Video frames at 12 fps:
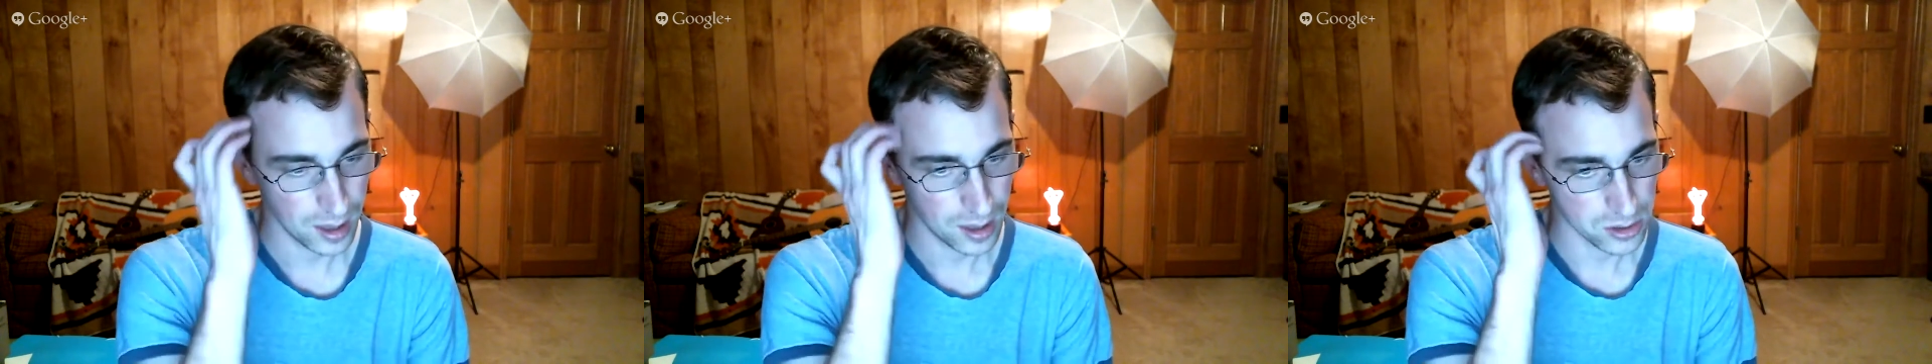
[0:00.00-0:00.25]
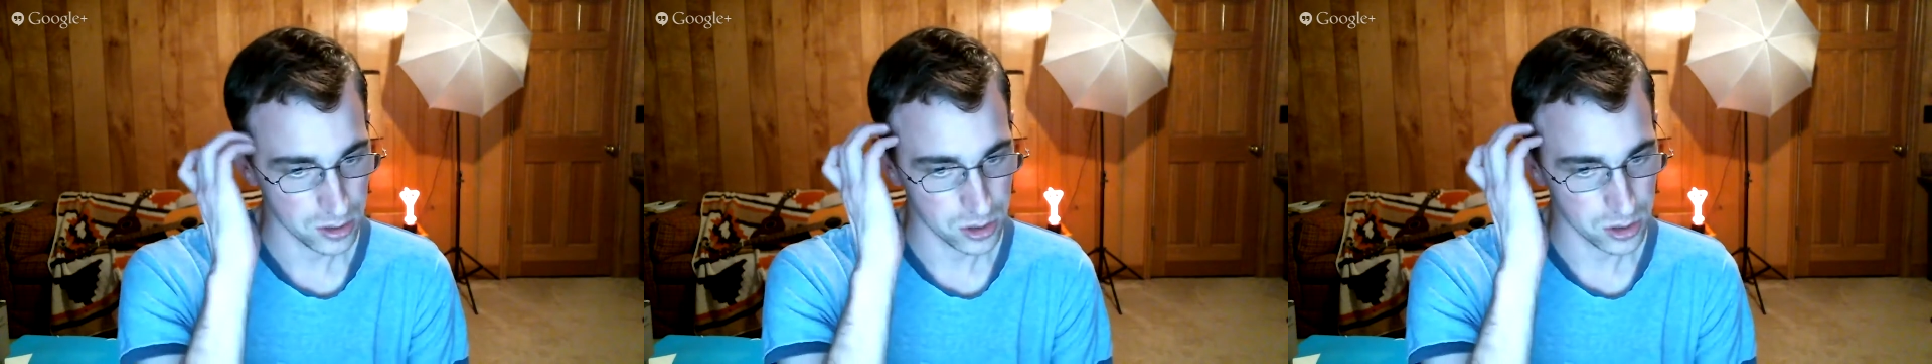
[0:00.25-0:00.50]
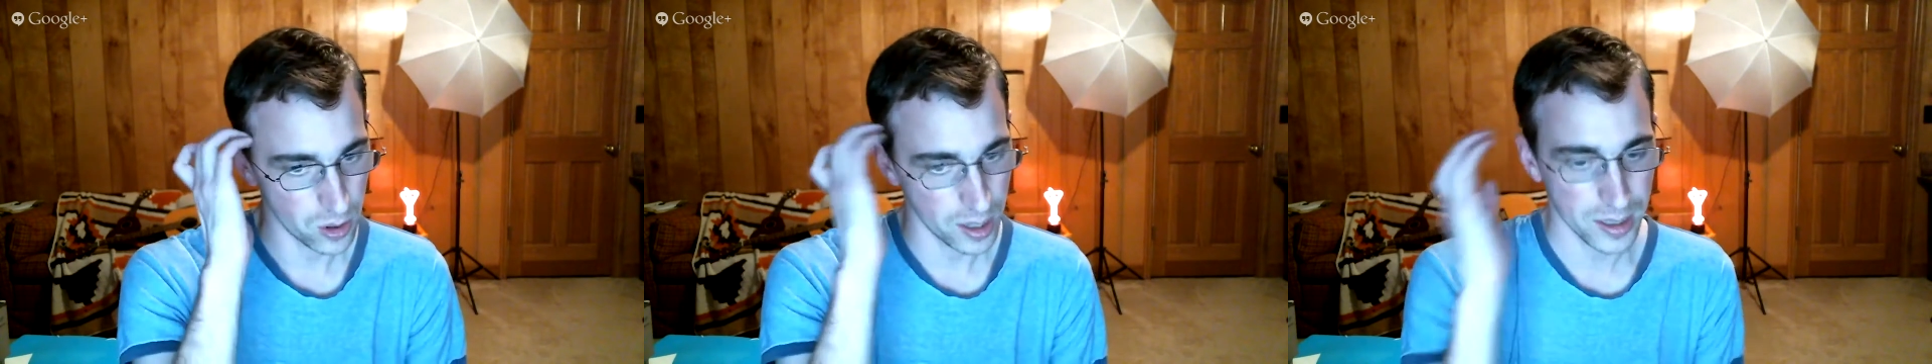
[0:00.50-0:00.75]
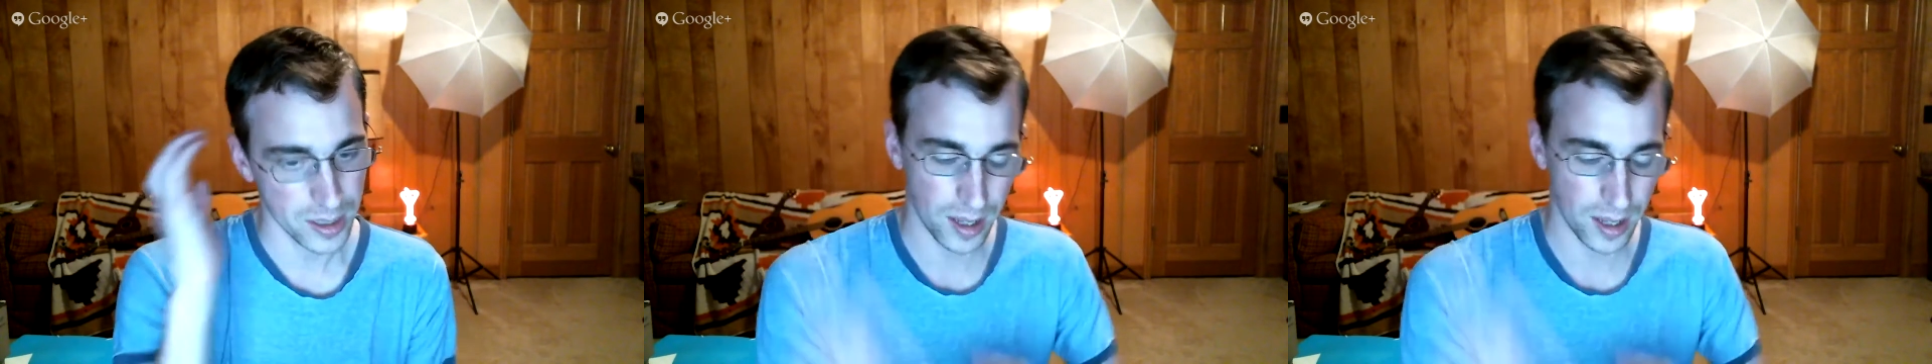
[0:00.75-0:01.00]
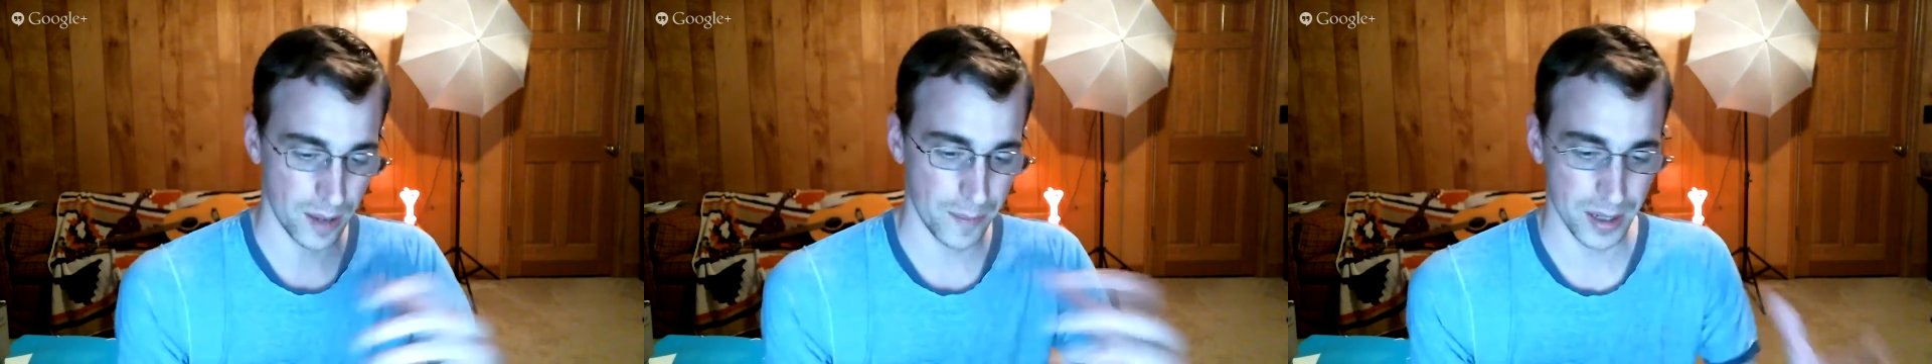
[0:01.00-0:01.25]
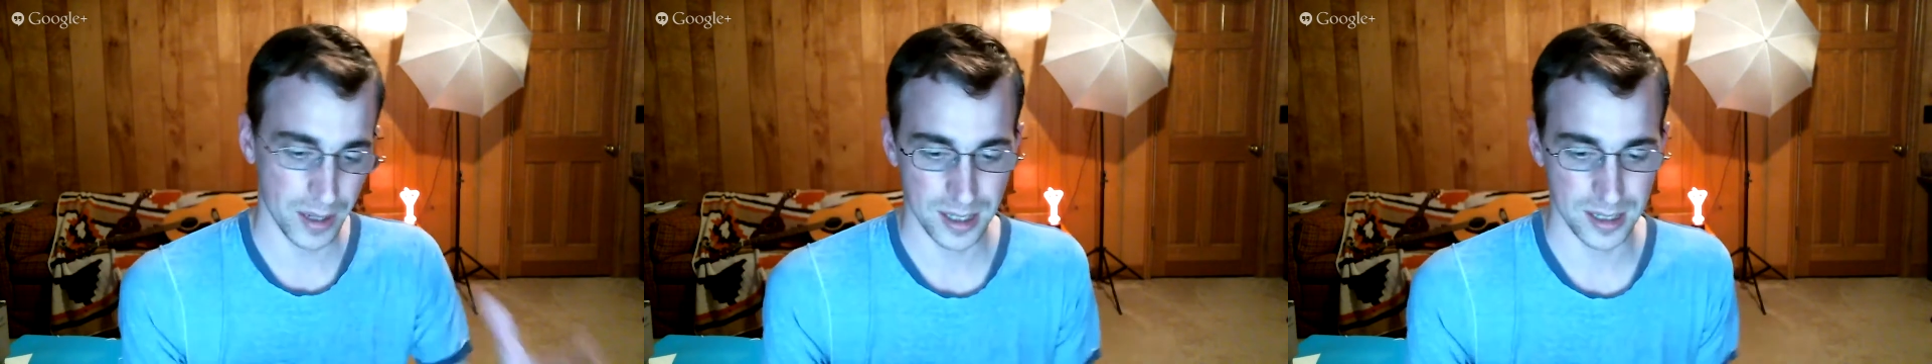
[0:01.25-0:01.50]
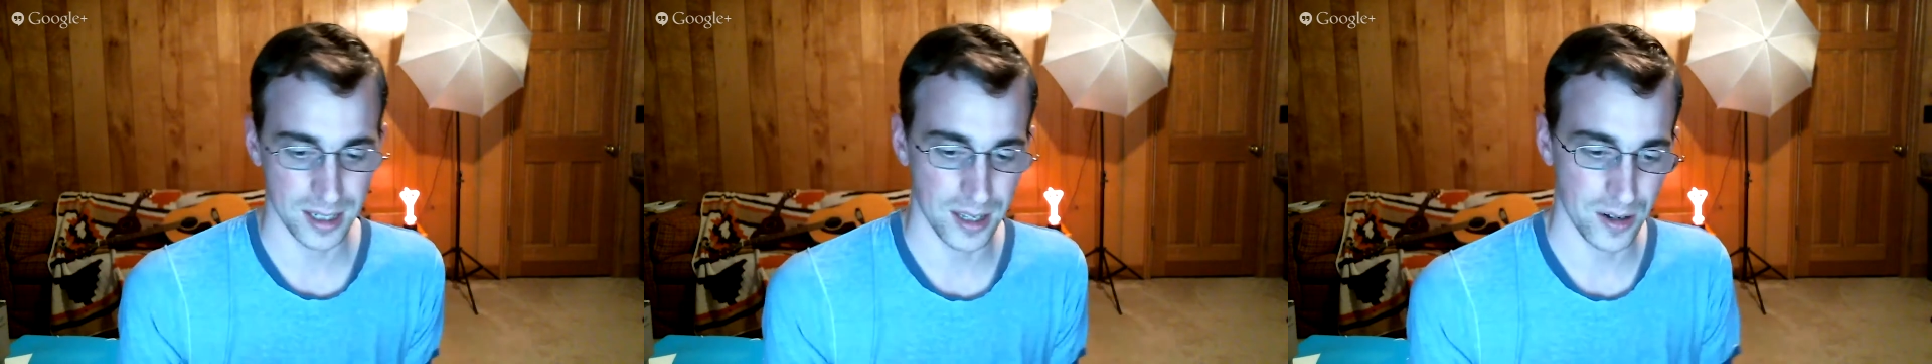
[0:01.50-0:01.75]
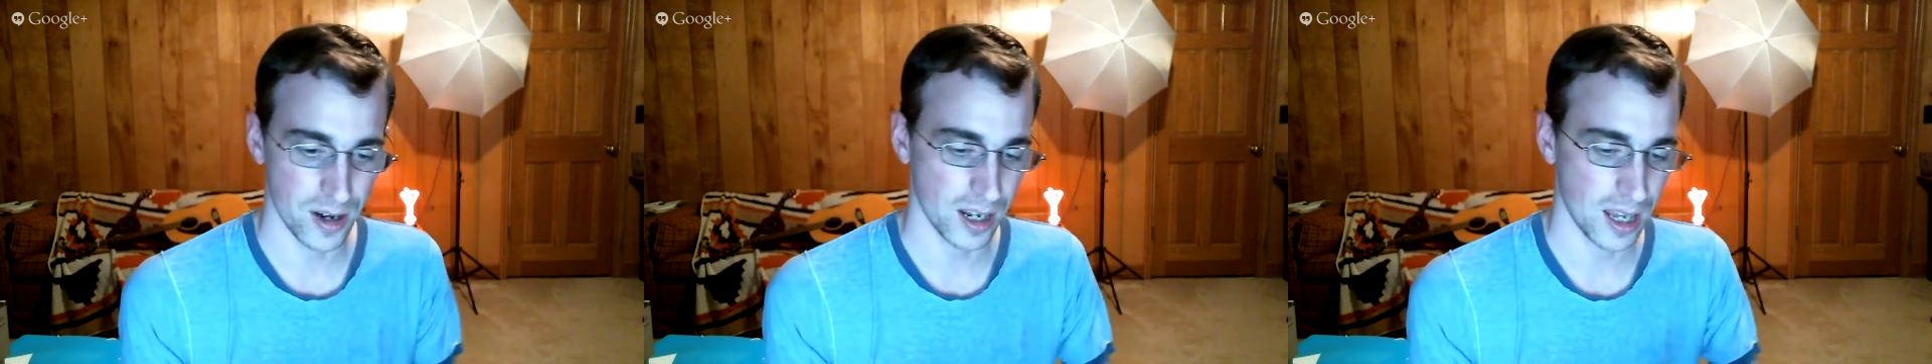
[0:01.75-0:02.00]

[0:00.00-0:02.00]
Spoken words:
So I did that. I mixed that together and I